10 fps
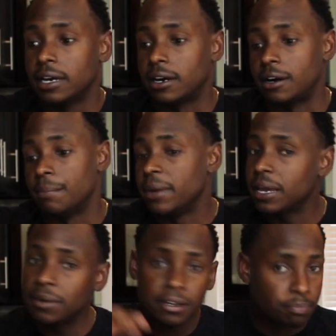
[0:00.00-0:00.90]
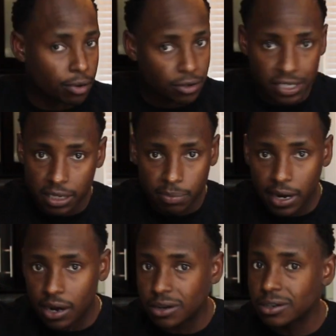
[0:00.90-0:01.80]
Maybe protein
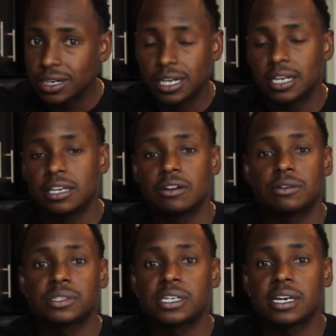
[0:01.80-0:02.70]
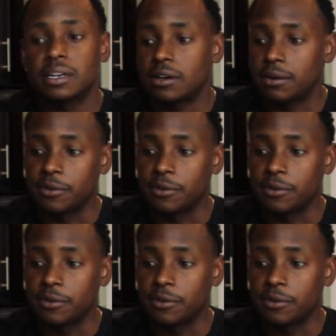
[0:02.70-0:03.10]
powder, you know what I'm saying?